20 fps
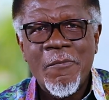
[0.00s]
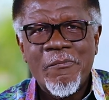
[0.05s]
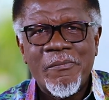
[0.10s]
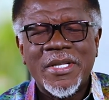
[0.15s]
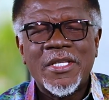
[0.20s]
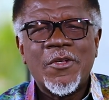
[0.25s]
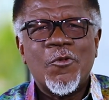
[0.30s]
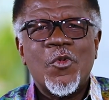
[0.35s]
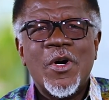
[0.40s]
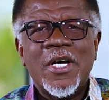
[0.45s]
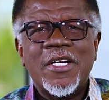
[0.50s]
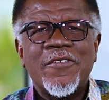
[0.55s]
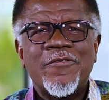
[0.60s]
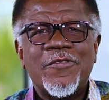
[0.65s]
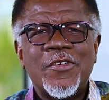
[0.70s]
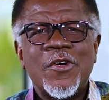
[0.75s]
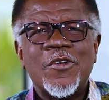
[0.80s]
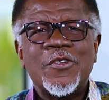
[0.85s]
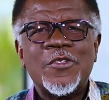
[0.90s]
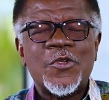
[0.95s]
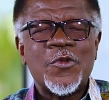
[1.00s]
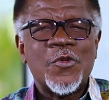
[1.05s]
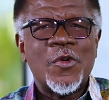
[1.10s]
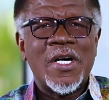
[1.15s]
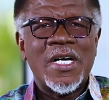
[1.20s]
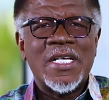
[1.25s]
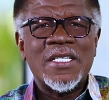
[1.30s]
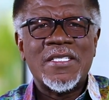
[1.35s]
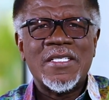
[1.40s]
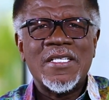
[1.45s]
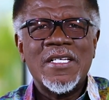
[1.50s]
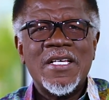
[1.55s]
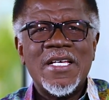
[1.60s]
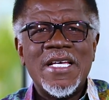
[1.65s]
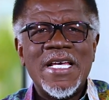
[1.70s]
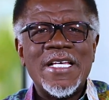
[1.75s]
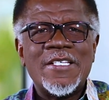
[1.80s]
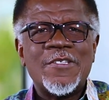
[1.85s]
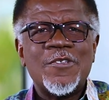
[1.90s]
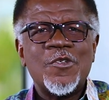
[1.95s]
But the word of God to us
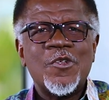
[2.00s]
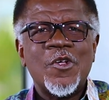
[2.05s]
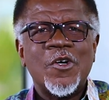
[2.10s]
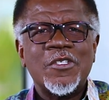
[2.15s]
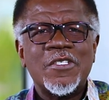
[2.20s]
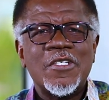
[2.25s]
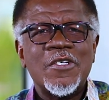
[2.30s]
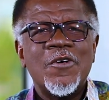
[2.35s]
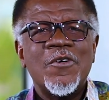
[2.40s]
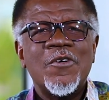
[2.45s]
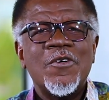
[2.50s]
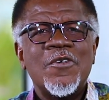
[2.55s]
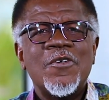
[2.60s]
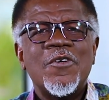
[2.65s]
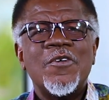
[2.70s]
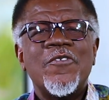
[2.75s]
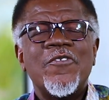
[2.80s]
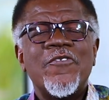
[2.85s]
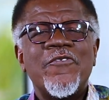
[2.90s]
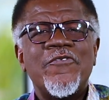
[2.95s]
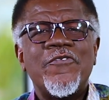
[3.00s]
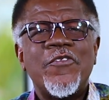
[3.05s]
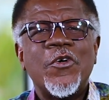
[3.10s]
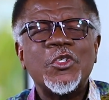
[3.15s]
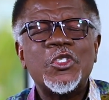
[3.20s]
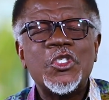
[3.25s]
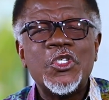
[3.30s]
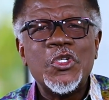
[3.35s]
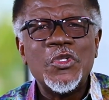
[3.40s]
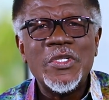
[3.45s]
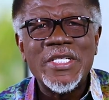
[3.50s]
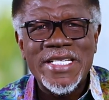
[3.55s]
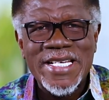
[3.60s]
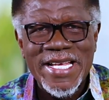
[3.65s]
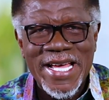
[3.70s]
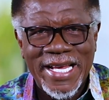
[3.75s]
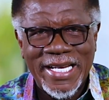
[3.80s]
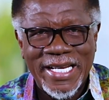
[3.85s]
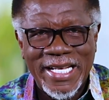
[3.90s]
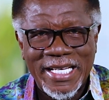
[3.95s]
is not
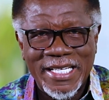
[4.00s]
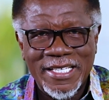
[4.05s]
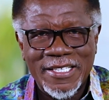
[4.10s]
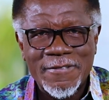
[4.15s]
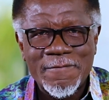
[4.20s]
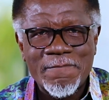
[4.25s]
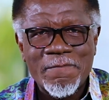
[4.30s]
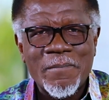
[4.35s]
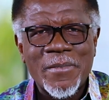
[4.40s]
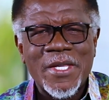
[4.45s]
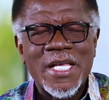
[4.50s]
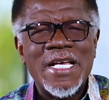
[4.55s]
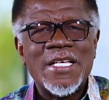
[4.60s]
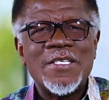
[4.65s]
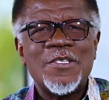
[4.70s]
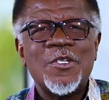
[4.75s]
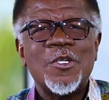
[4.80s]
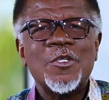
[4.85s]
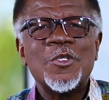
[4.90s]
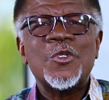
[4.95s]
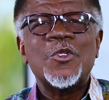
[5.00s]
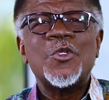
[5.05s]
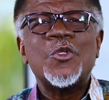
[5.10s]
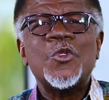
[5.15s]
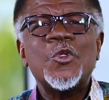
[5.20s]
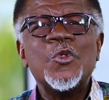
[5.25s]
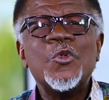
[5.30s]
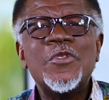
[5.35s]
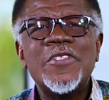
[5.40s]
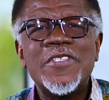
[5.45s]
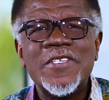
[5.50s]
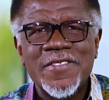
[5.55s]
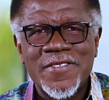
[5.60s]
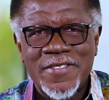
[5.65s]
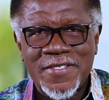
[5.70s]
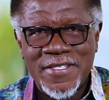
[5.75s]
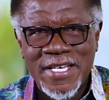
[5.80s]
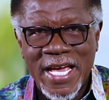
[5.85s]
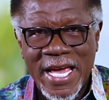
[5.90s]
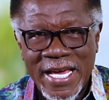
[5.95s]
fortune-telling, is not
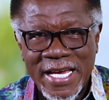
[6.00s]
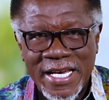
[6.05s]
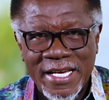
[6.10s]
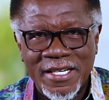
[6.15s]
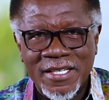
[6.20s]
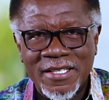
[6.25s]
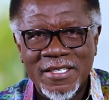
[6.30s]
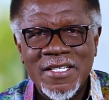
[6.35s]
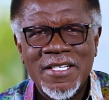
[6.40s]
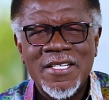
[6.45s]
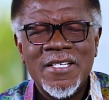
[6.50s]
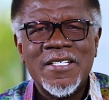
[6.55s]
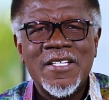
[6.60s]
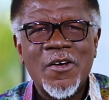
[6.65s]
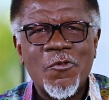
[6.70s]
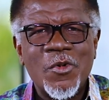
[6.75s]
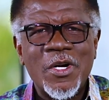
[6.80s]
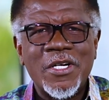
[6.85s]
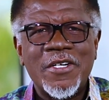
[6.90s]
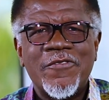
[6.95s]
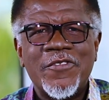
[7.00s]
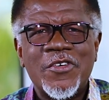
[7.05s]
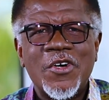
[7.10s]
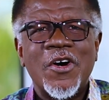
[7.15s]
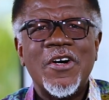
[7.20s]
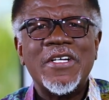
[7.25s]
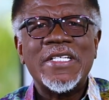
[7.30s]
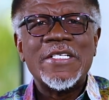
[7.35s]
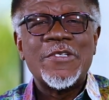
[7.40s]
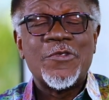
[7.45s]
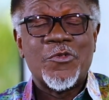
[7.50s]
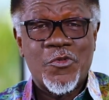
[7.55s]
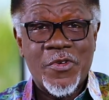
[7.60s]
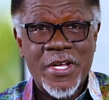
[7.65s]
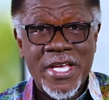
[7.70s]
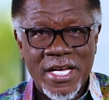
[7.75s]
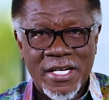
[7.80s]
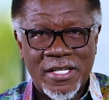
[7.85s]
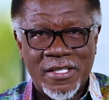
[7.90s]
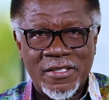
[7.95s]
soothsaying. The word of God is
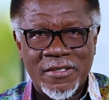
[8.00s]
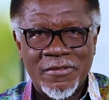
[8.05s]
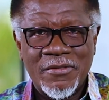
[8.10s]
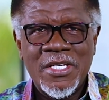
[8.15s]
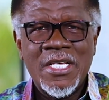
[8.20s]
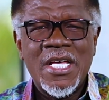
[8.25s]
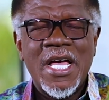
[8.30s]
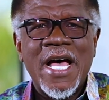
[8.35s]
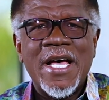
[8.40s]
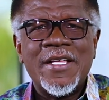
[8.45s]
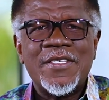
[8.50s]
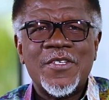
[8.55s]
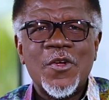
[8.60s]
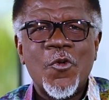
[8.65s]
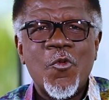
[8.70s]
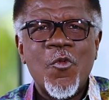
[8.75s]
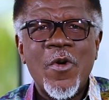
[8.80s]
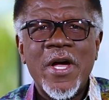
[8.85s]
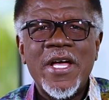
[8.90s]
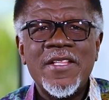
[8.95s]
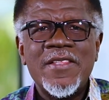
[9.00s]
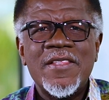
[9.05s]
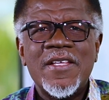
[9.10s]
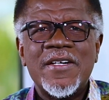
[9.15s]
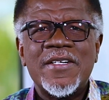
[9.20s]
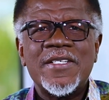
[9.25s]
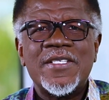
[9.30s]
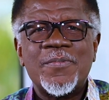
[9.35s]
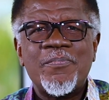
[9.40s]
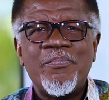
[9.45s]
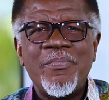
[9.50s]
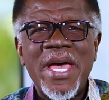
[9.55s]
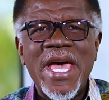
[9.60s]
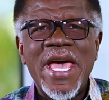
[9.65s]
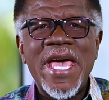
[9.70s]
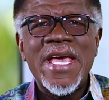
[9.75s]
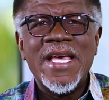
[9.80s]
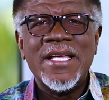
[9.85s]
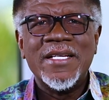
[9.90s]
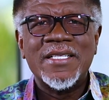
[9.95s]
real. And so when there is
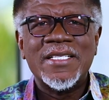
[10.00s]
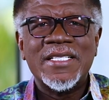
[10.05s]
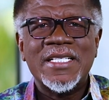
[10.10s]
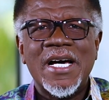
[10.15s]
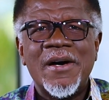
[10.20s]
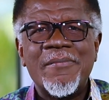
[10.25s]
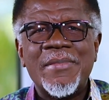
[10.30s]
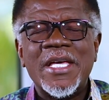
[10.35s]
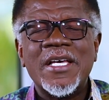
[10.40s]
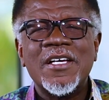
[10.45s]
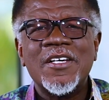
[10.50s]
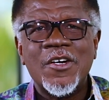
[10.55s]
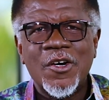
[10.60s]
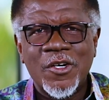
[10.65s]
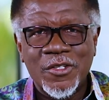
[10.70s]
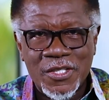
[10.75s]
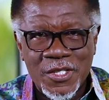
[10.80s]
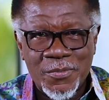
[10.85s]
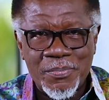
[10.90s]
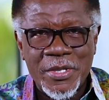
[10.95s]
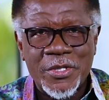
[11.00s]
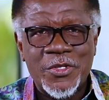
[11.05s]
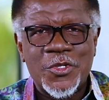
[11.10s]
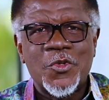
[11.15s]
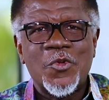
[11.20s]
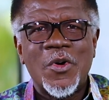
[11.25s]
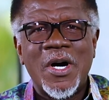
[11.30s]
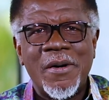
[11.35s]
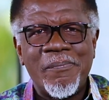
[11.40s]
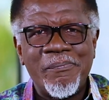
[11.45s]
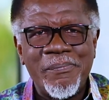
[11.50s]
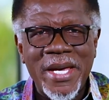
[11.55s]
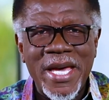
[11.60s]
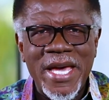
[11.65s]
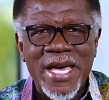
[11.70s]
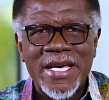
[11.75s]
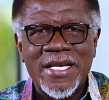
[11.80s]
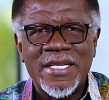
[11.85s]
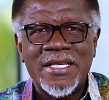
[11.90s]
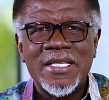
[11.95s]
pain coming, God speaks to our
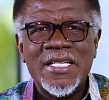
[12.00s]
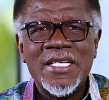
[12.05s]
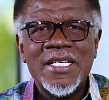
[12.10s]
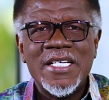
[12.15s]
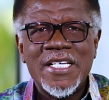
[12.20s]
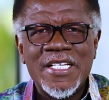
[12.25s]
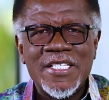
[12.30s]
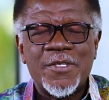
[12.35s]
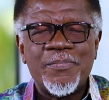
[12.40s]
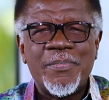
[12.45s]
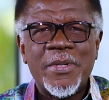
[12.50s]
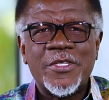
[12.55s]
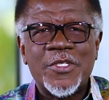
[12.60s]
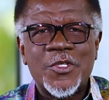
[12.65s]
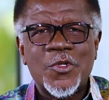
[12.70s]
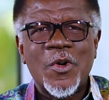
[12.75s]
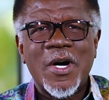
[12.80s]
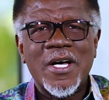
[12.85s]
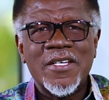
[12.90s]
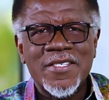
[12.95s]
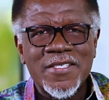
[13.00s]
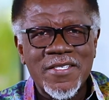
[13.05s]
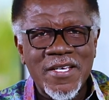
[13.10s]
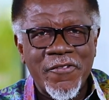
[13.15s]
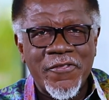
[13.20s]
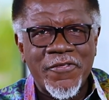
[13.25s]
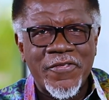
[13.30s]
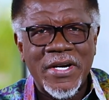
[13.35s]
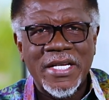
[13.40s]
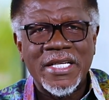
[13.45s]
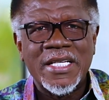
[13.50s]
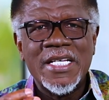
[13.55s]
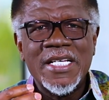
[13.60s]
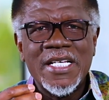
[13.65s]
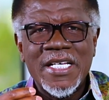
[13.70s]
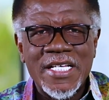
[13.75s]
pain. He speaks to our suffering.